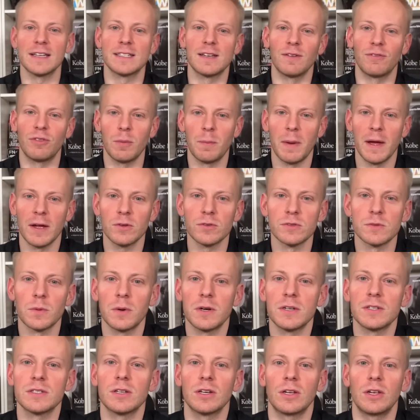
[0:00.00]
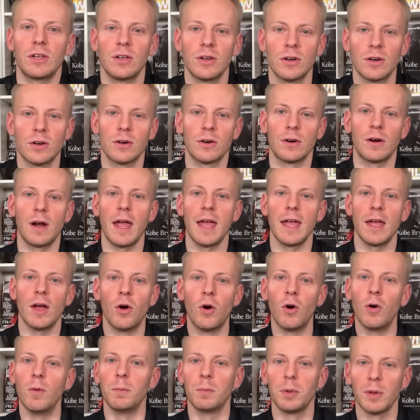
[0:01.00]
if the Bengals want to secure a
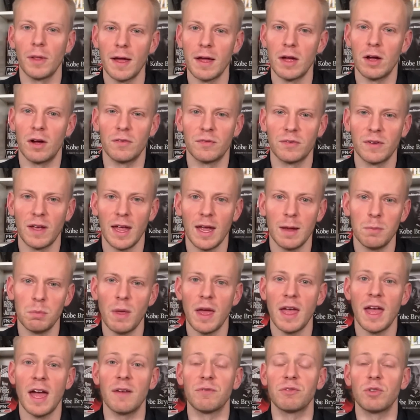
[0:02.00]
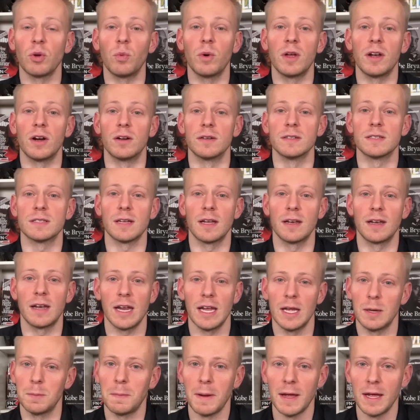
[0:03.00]
home playoff game, they have to win on Sunday
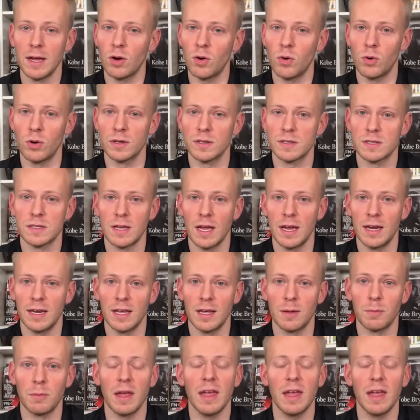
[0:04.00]
at Paycor Stadium.